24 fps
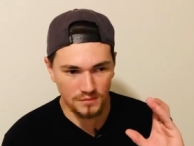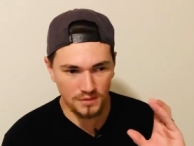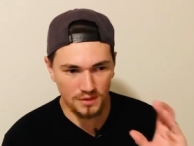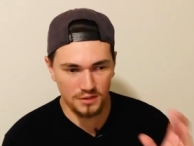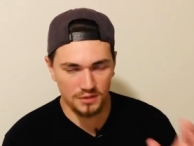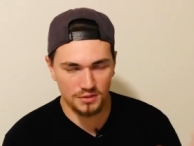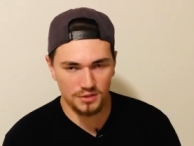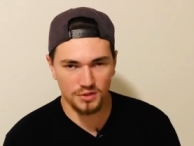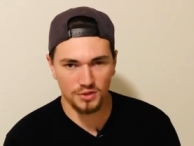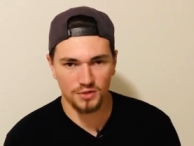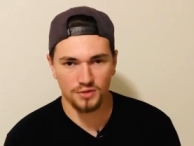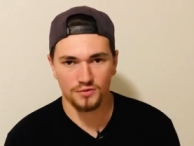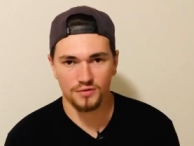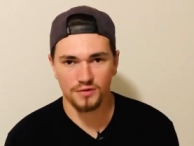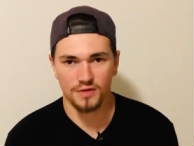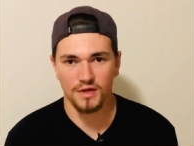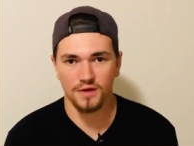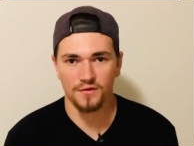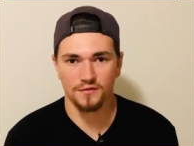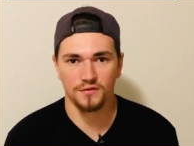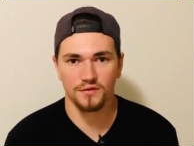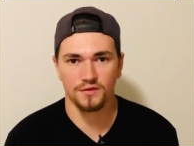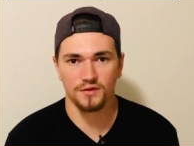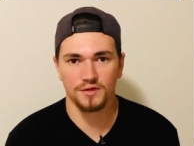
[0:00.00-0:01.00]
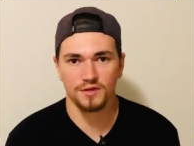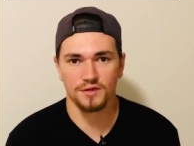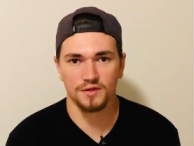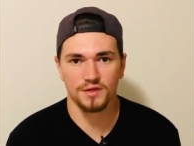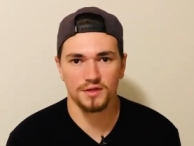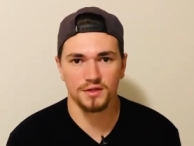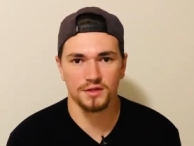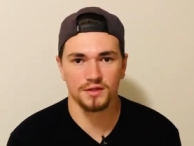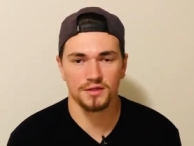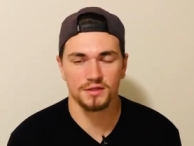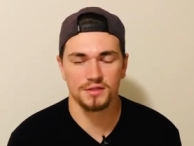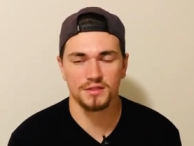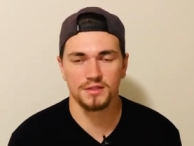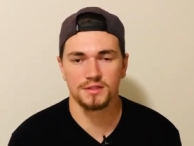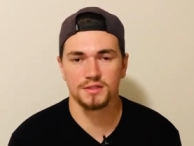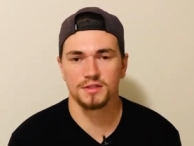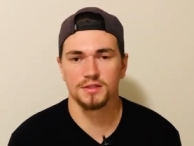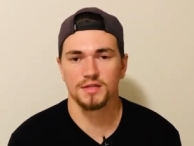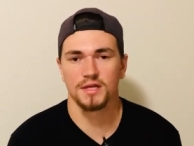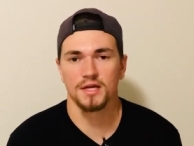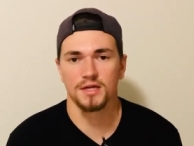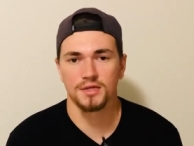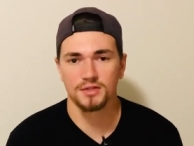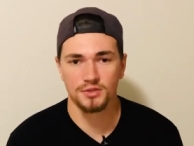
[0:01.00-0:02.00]
so definitely
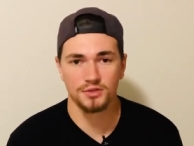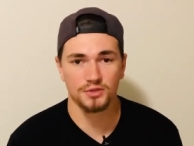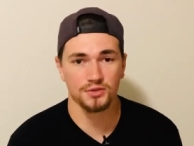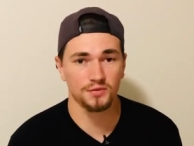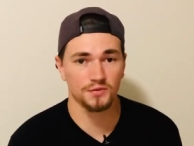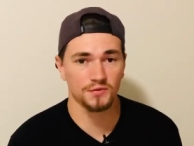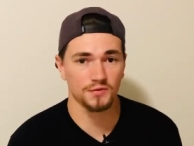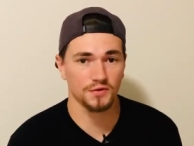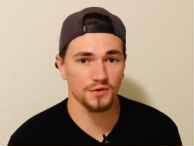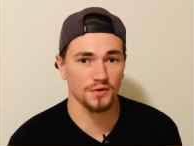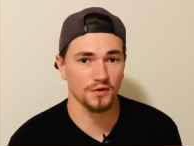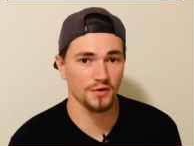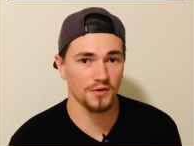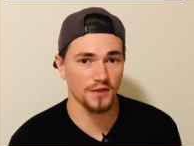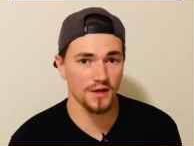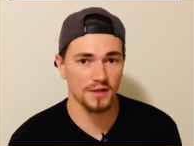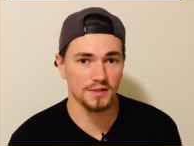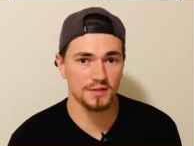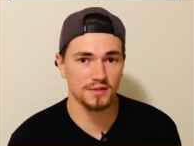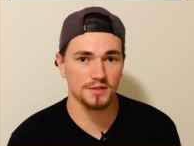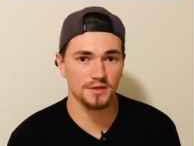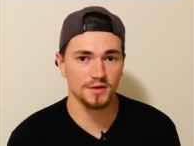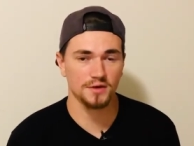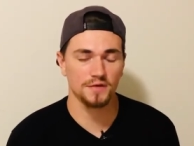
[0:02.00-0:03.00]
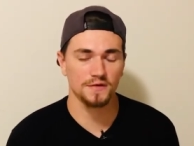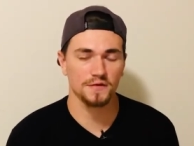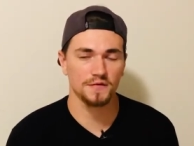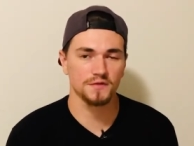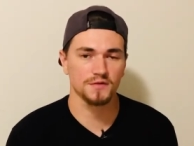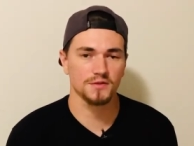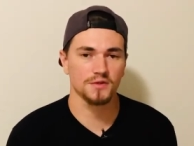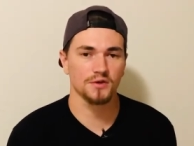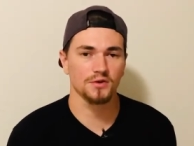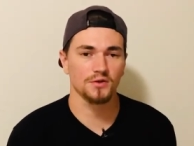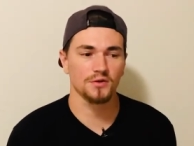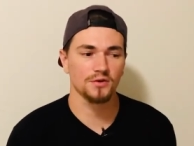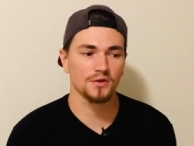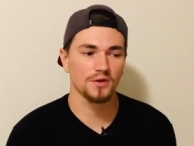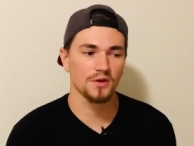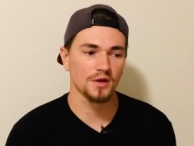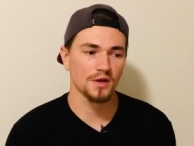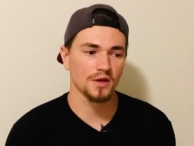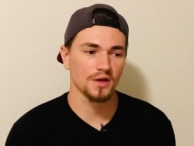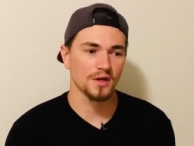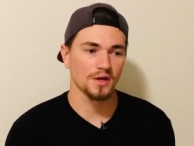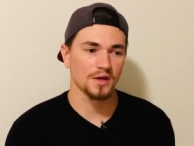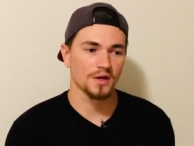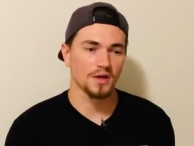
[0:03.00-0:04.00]
stay tuned for all that stuff so
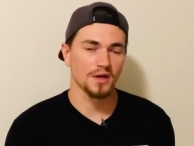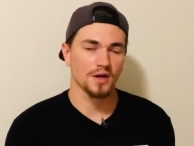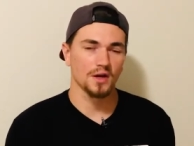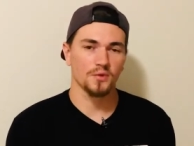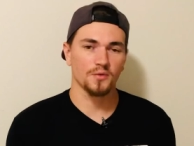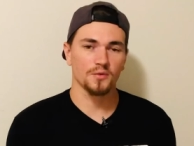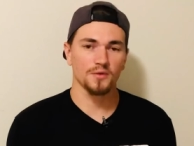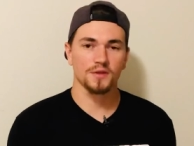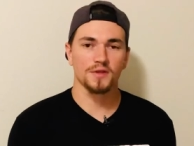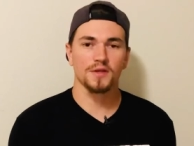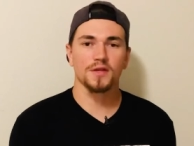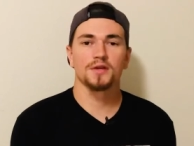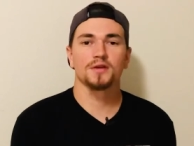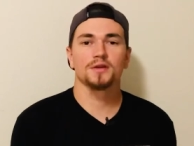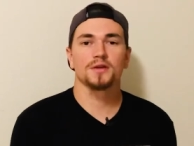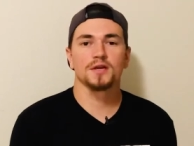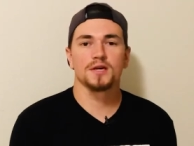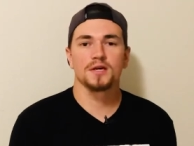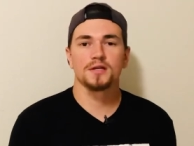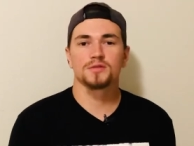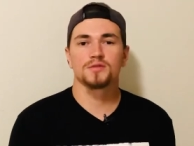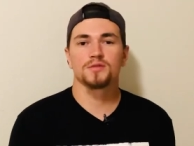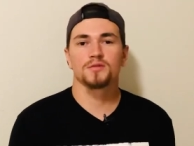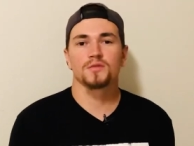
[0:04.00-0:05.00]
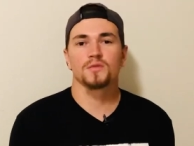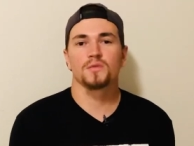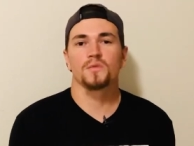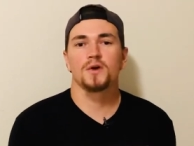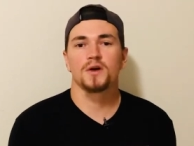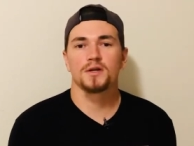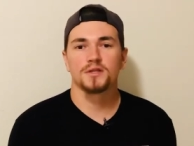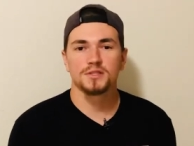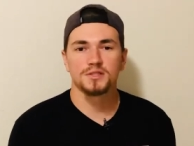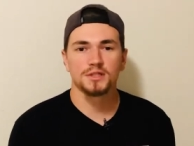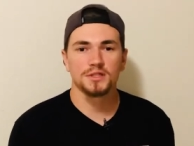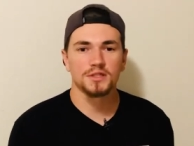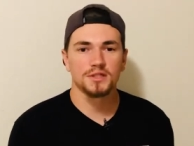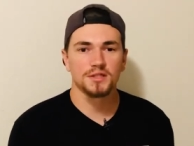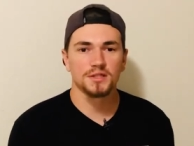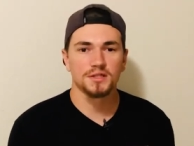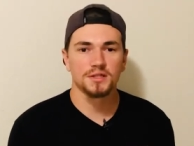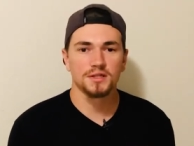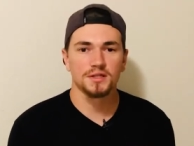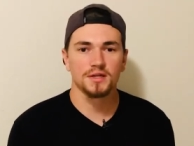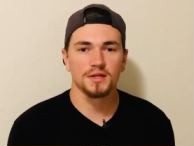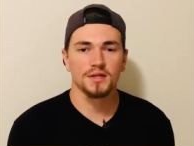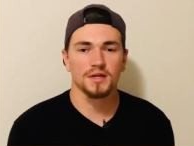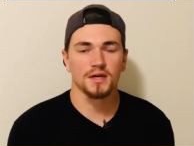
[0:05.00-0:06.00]
i want to thank you guys for
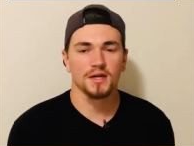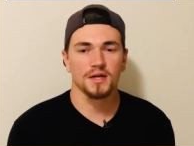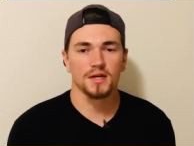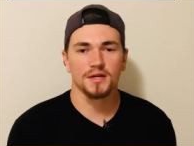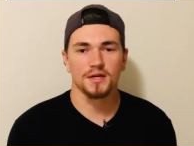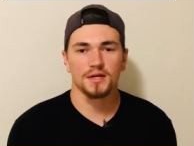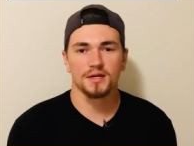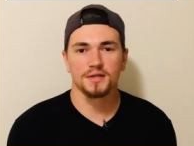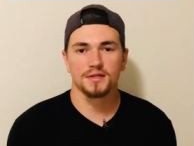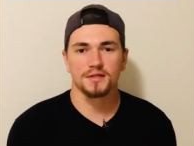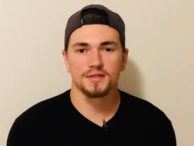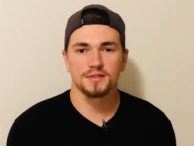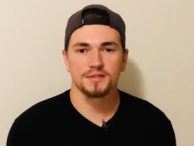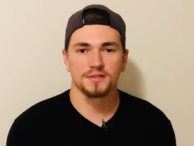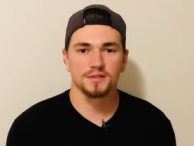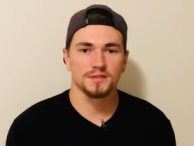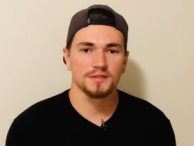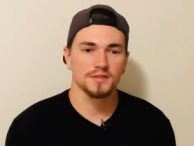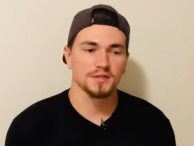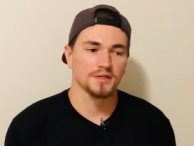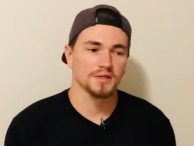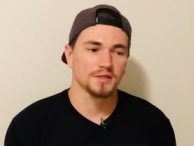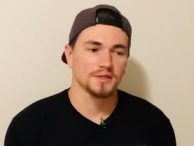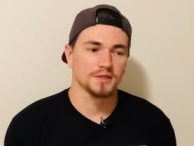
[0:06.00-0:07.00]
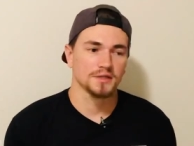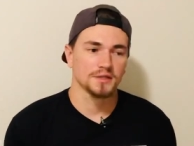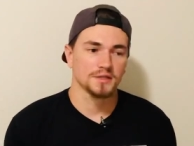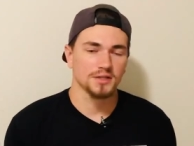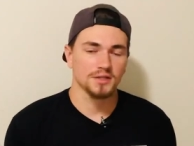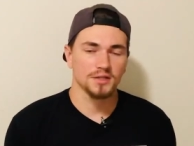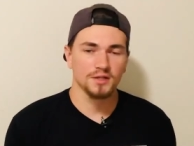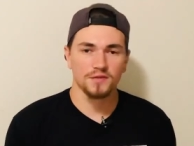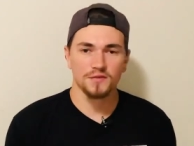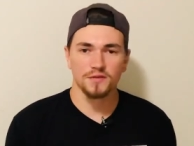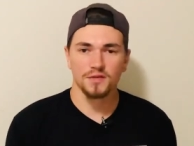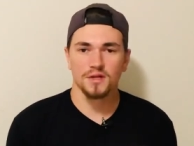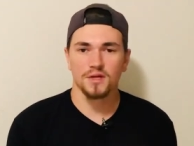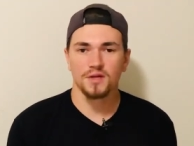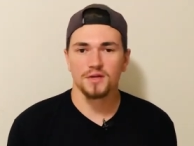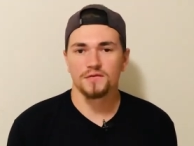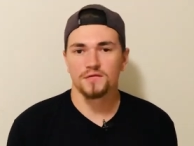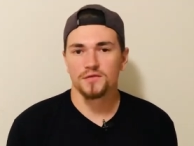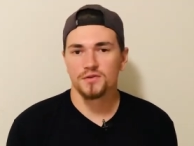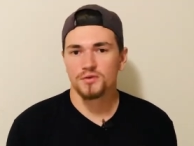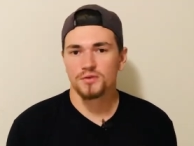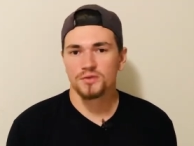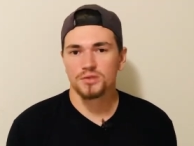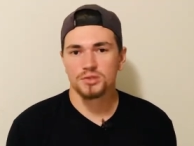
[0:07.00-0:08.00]
watching and leave a like if
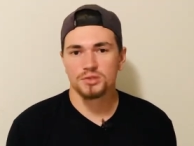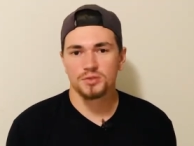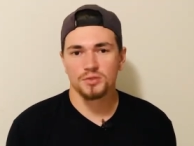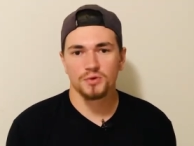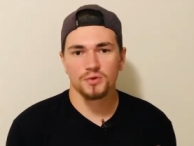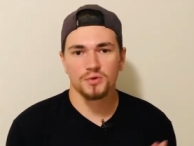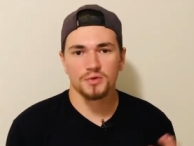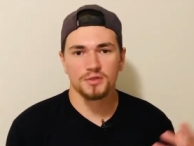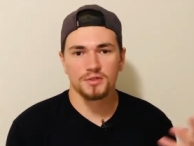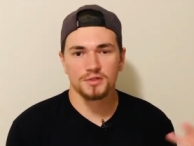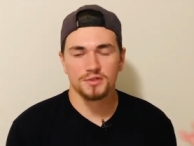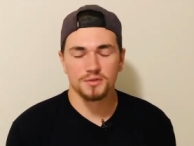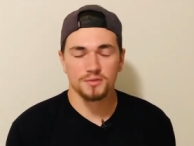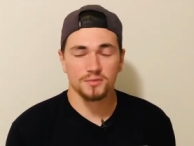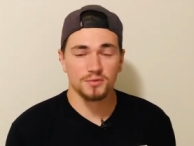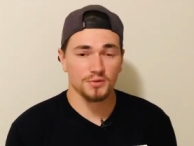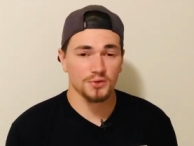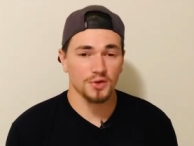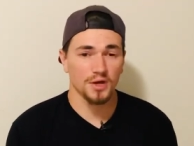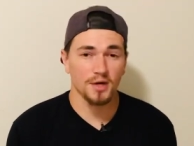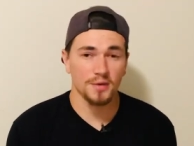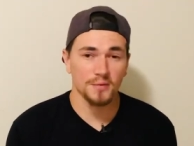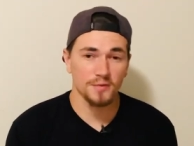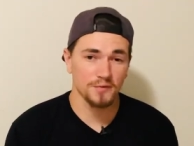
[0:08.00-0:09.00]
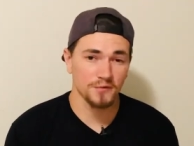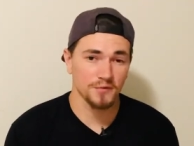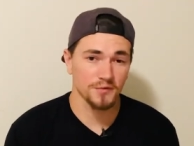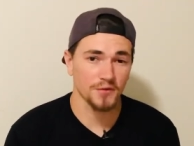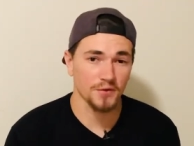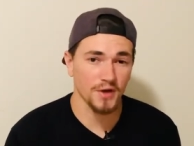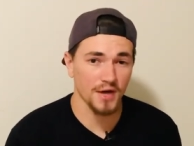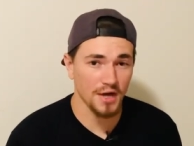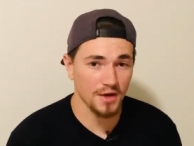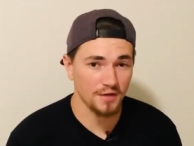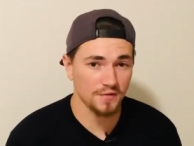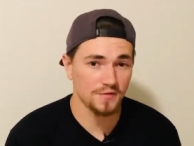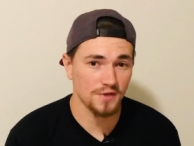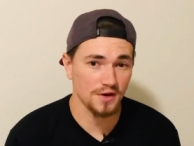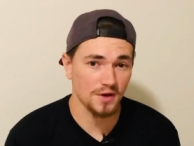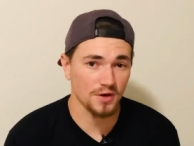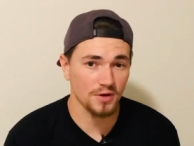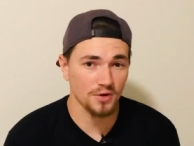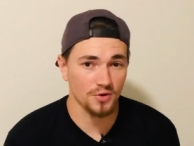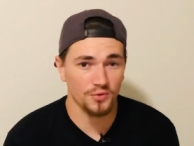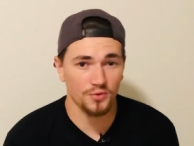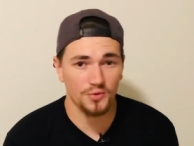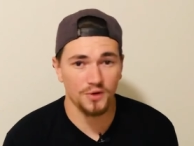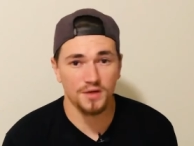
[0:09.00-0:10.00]
you enjoyed subscribe if you have not
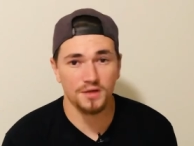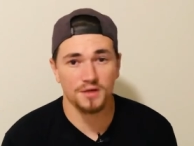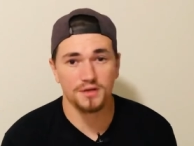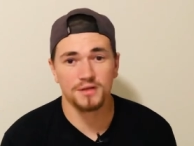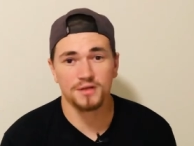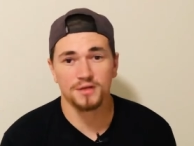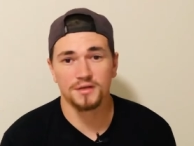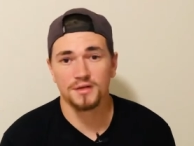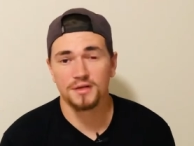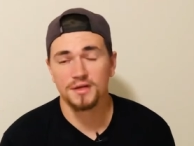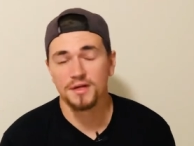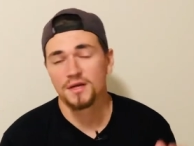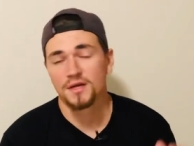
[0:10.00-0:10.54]
already